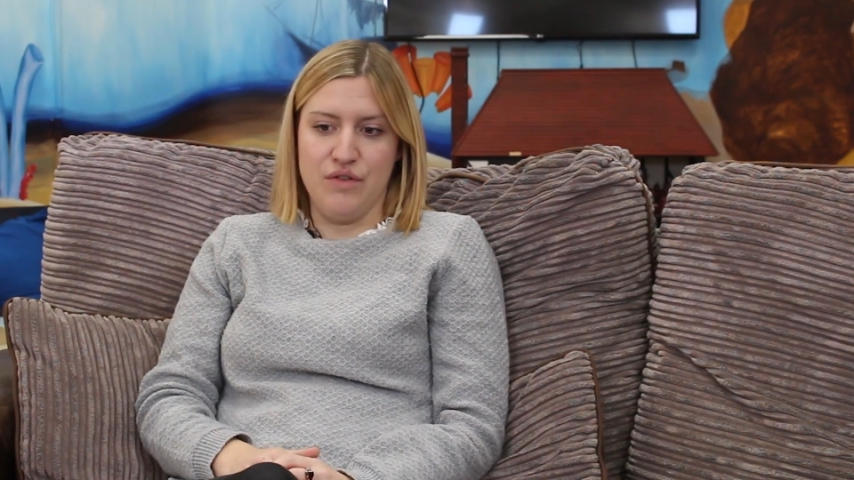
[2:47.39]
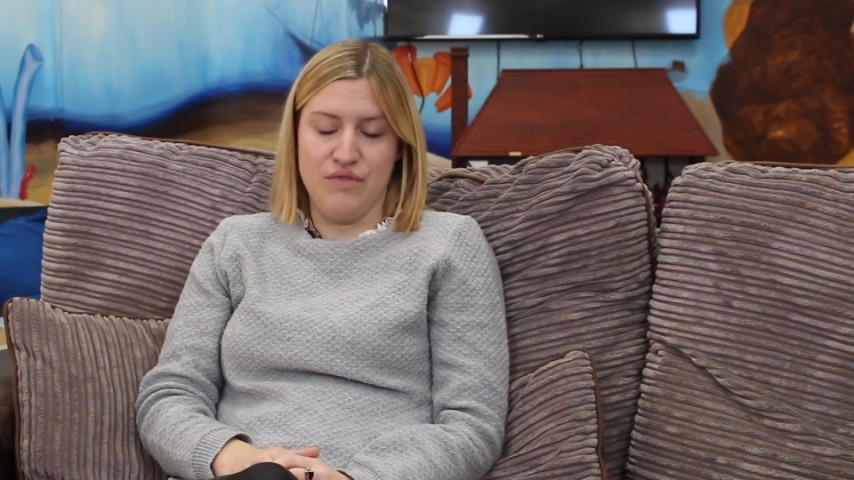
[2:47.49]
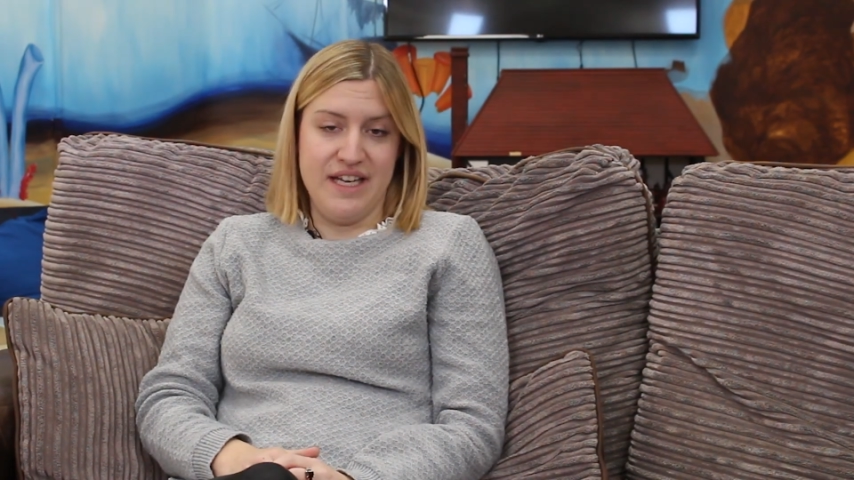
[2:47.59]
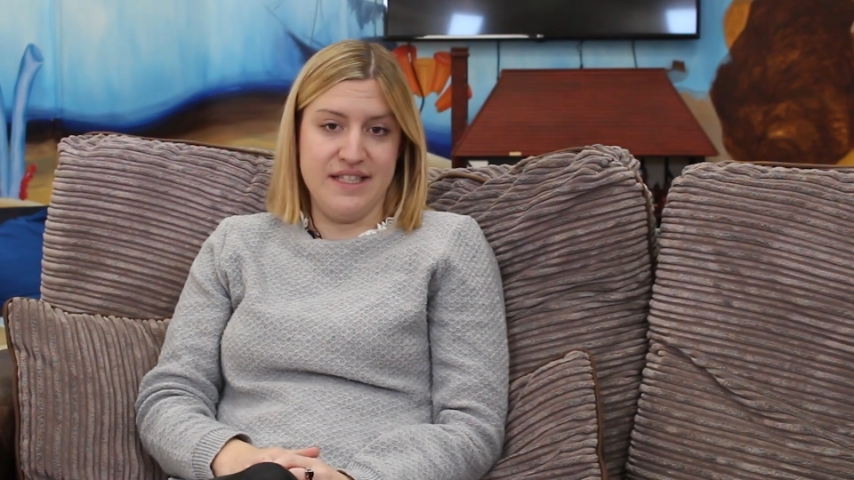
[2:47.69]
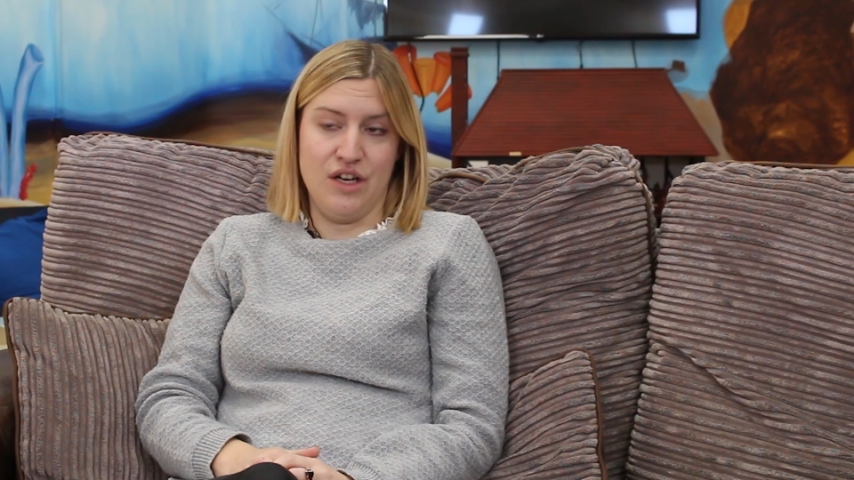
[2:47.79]
The
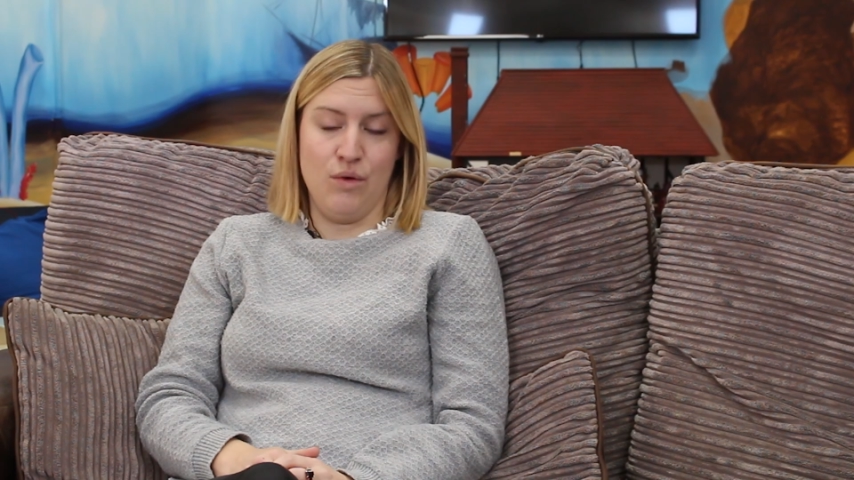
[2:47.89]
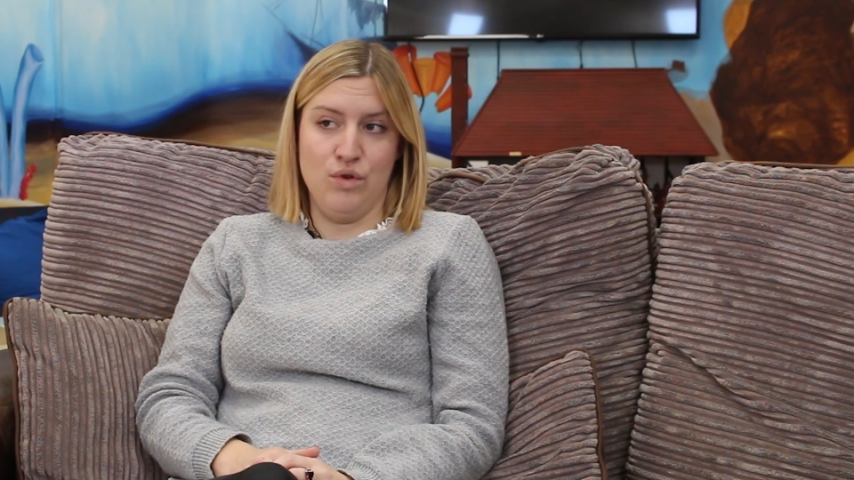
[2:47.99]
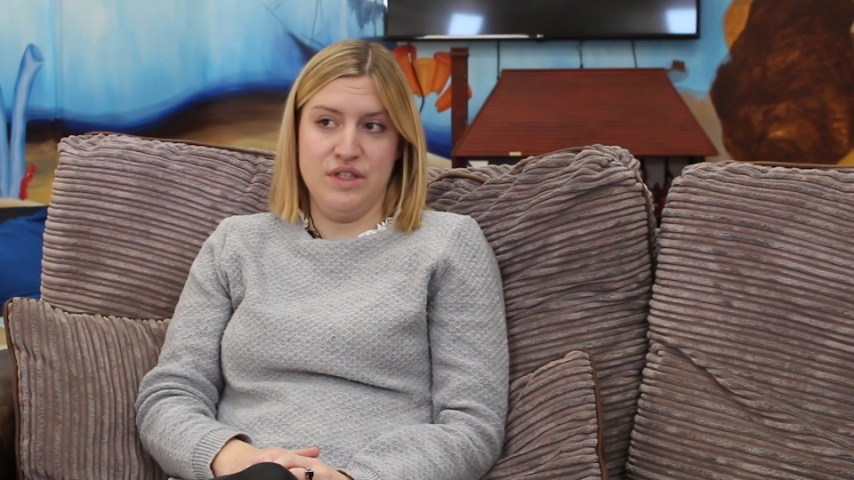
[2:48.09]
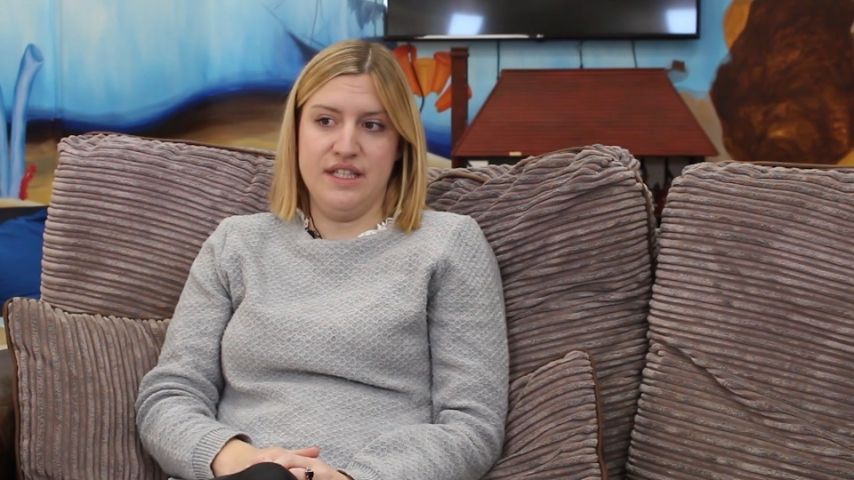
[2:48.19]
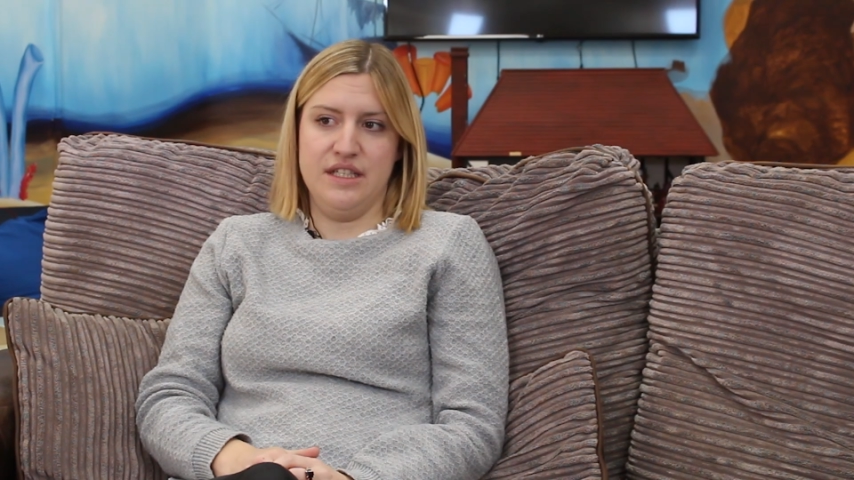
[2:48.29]
reason I
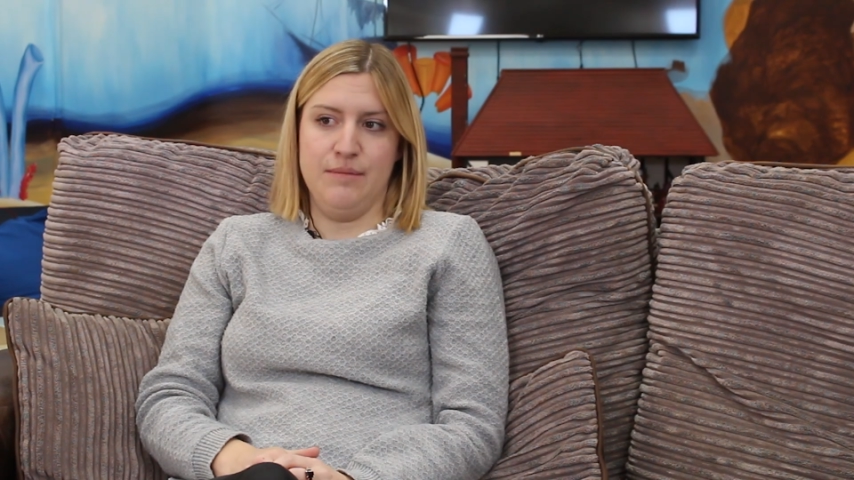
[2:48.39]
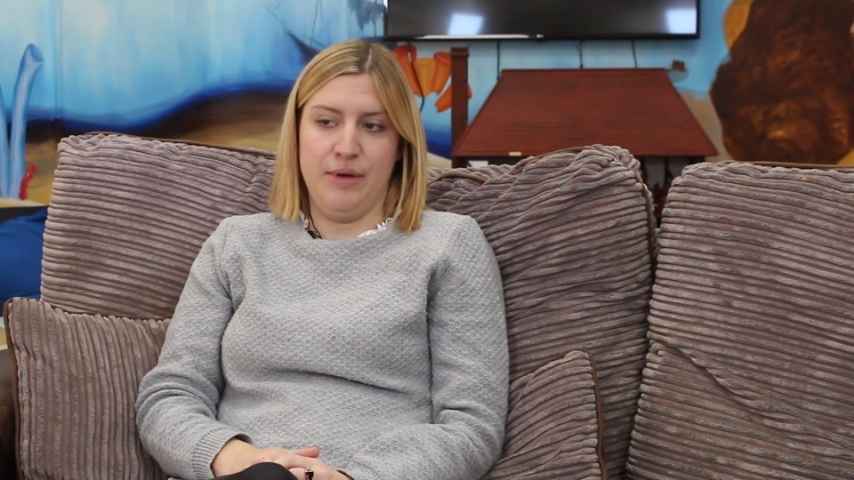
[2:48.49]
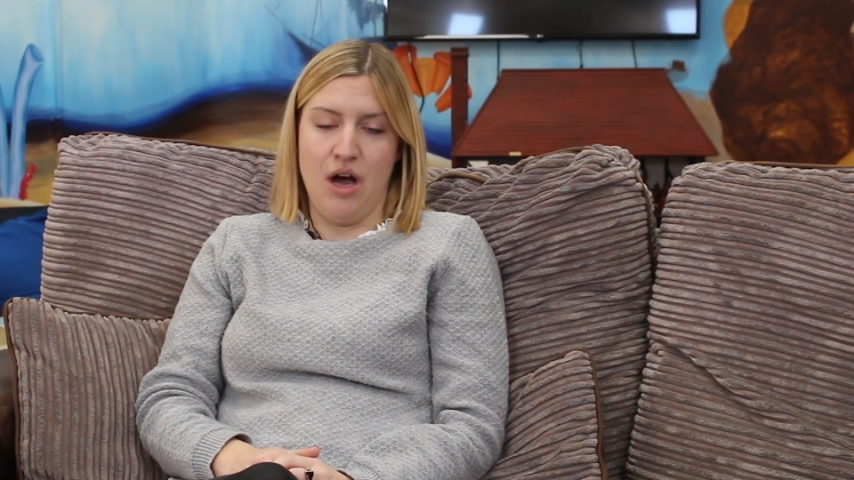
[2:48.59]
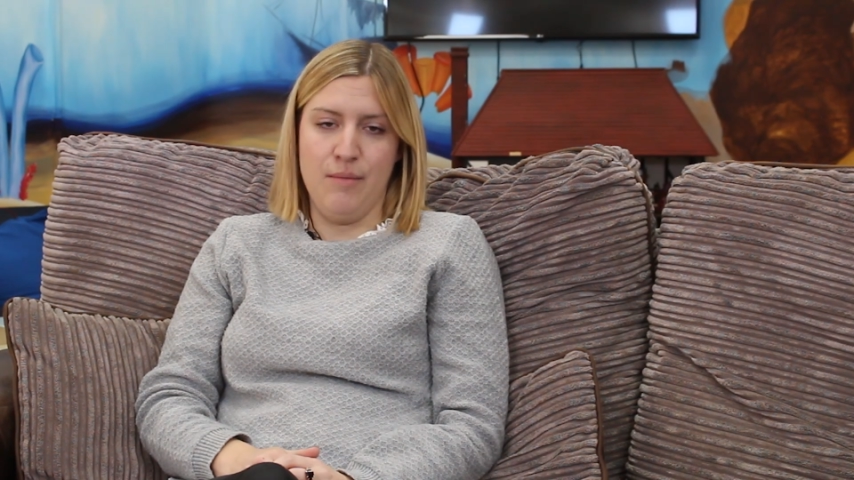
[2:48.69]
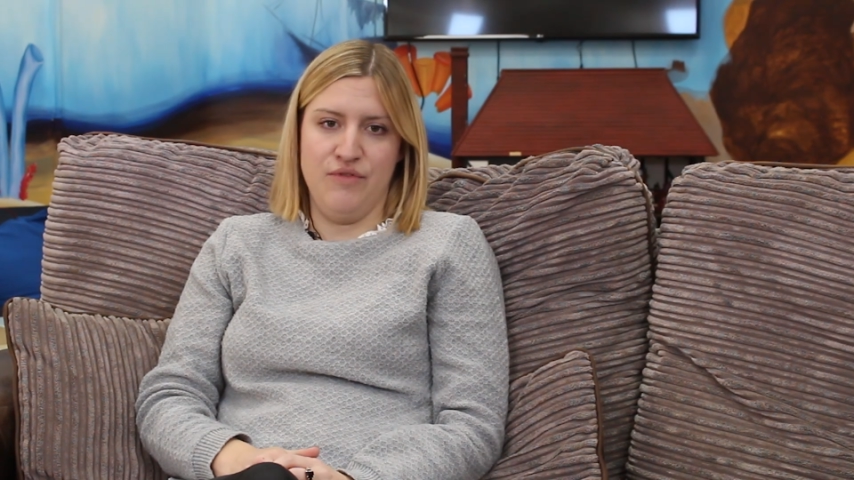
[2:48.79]
wanted to become